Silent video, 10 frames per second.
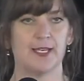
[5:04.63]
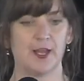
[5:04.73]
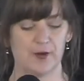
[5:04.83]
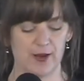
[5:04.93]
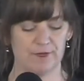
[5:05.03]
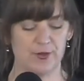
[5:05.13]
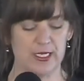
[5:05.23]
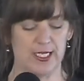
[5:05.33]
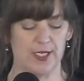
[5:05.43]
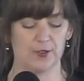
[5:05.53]
Now, every
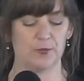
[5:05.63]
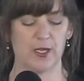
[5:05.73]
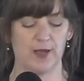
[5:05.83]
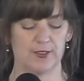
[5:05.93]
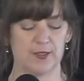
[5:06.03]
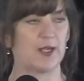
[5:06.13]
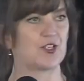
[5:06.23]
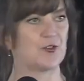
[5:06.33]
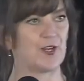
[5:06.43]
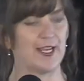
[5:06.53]
year we have a
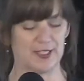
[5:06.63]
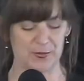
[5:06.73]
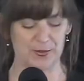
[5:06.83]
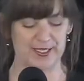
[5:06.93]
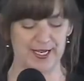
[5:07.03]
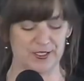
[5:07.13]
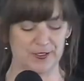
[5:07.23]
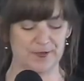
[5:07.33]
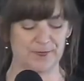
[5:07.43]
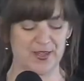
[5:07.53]
special guest
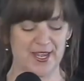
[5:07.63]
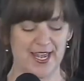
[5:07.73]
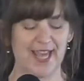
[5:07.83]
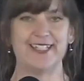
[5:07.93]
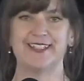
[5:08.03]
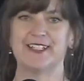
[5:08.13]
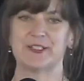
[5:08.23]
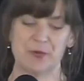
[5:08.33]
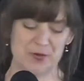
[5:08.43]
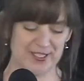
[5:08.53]
presenter, and in
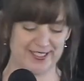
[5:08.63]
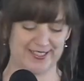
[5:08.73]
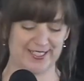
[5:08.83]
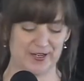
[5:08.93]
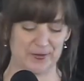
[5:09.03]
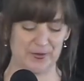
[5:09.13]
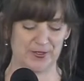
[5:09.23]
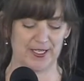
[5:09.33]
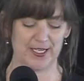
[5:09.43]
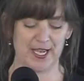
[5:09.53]
this morning's
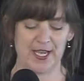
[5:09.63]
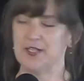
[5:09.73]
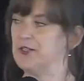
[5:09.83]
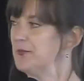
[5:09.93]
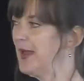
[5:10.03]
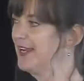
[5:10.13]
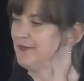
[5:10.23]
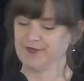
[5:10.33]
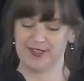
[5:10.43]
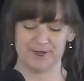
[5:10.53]
ceremony, you may
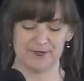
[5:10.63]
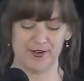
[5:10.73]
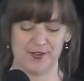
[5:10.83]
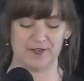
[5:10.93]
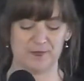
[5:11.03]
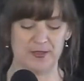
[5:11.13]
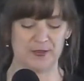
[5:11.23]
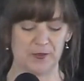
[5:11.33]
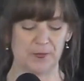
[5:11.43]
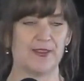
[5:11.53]
feel very
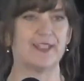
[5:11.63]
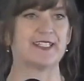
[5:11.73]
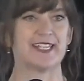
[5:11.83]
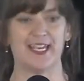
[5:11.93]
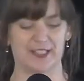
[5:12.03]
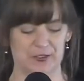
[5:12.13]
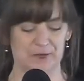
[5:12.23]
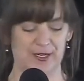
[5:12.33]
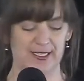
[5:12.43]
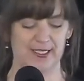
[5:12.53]
familiar with this guest
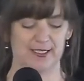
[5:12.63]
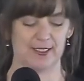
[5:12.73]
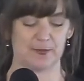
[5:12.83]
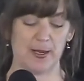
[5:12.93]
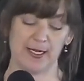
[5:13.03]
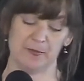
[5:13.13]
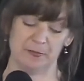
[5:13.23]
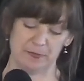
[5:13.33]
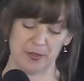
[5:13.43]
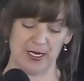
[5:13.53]
already,
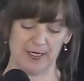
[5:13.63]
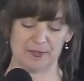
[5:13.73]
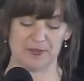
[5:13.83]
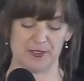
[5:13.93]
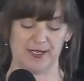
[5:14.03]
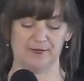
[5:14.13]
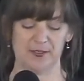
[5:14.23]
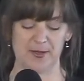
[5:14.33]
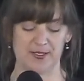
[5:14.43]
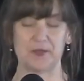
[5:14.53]
despite perhaps not
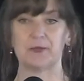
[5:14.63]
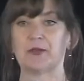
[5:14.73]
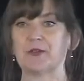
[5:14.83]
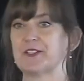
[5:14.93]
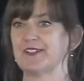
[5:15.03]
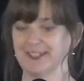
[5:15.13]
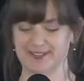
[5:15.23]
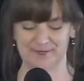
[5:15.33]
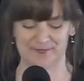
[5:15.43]
having met her personally.